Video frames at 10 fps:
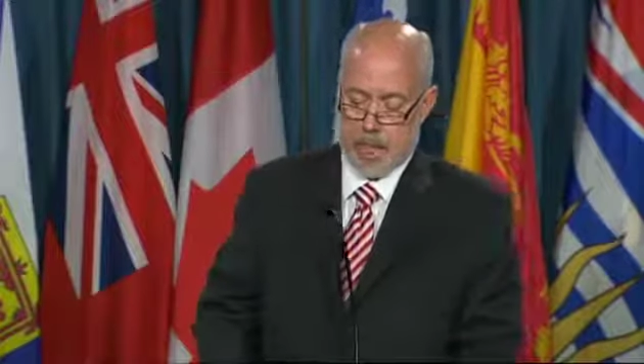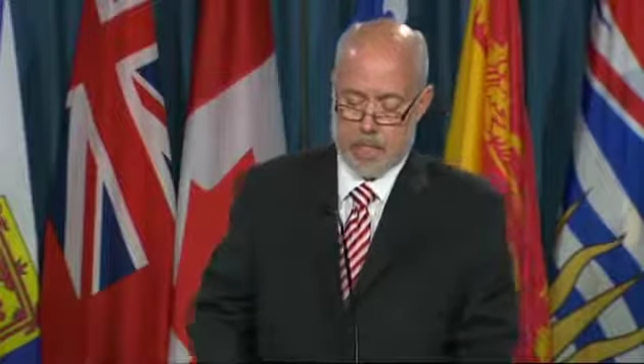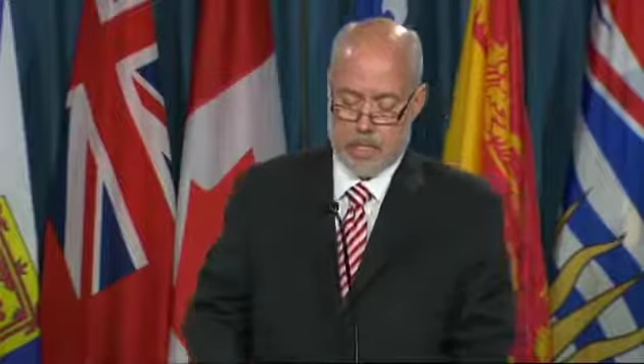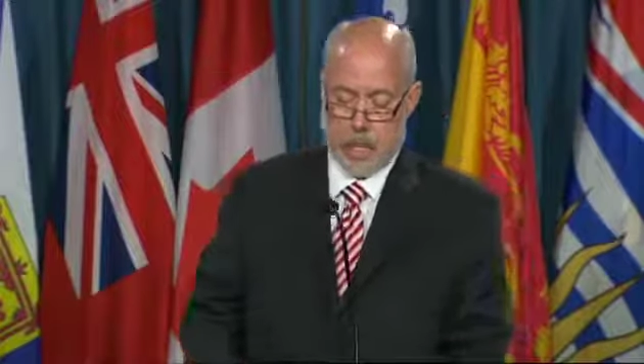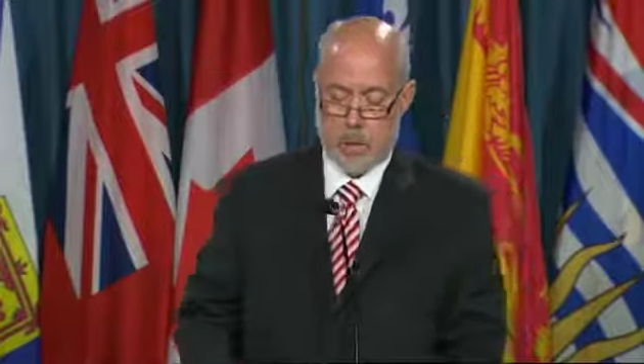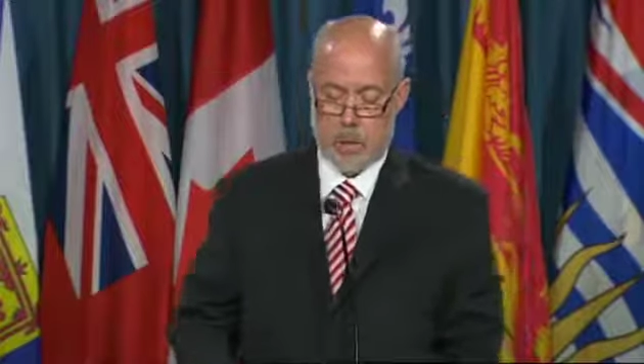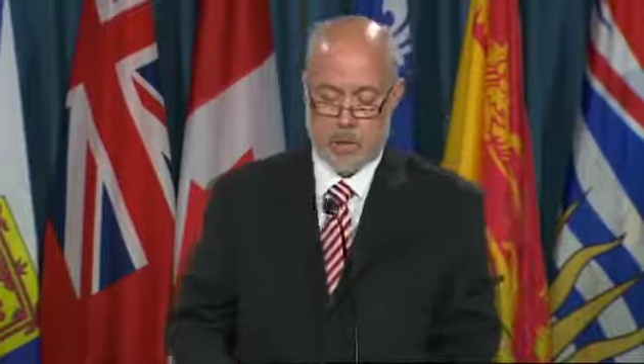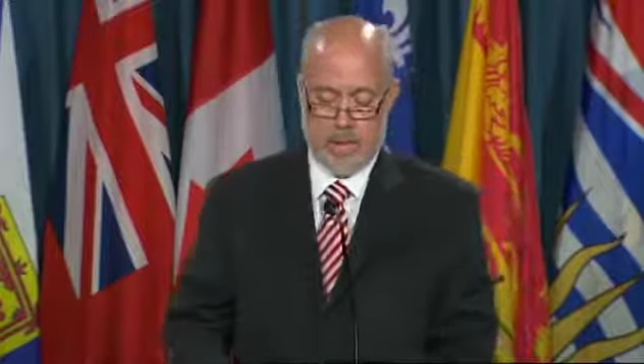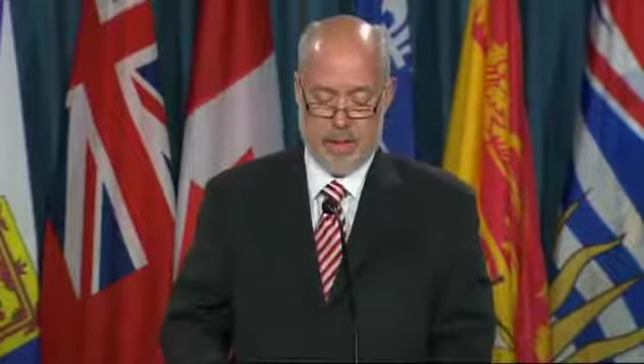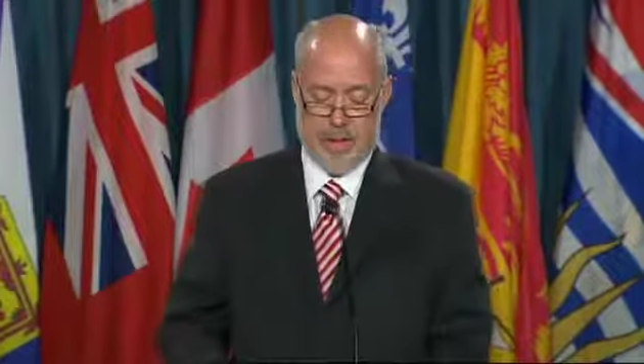is
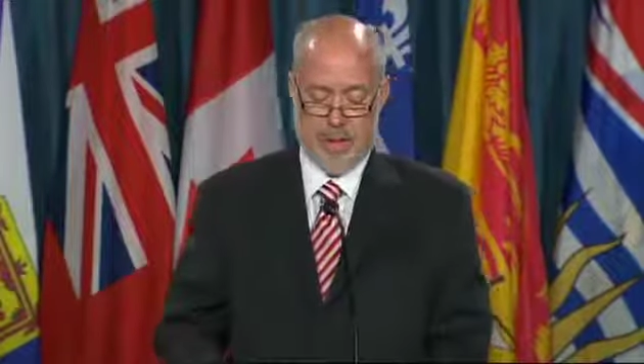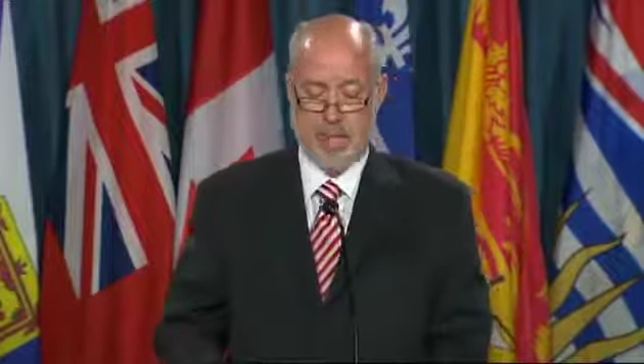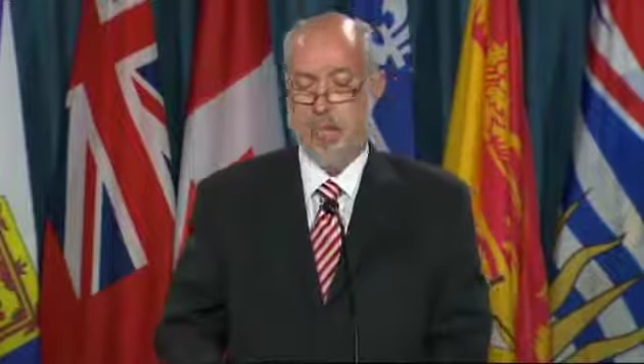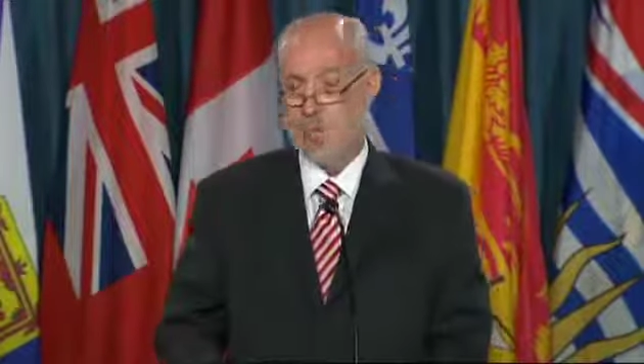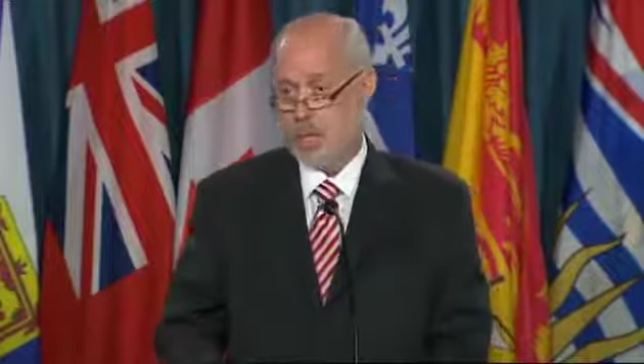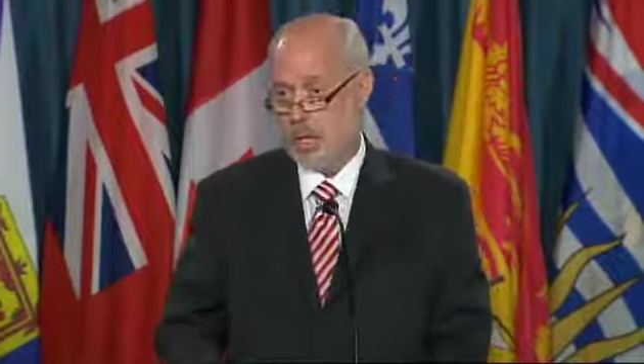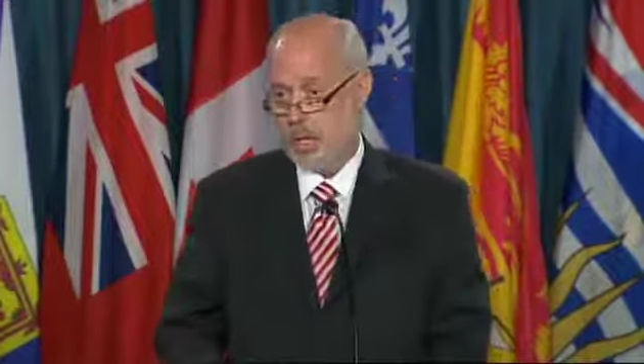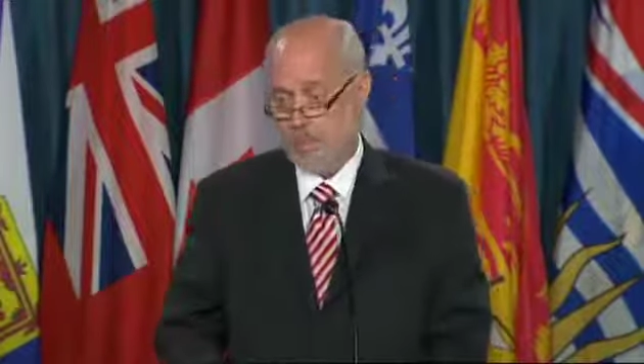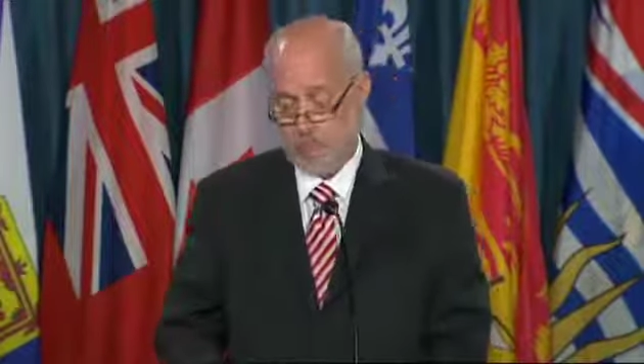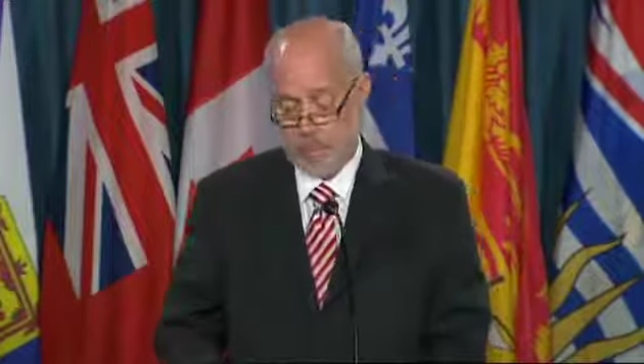also evident in the
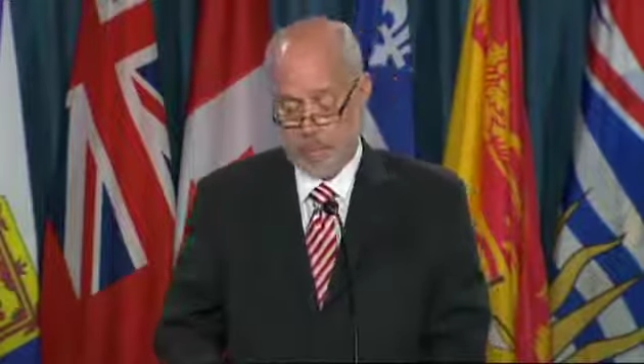bill,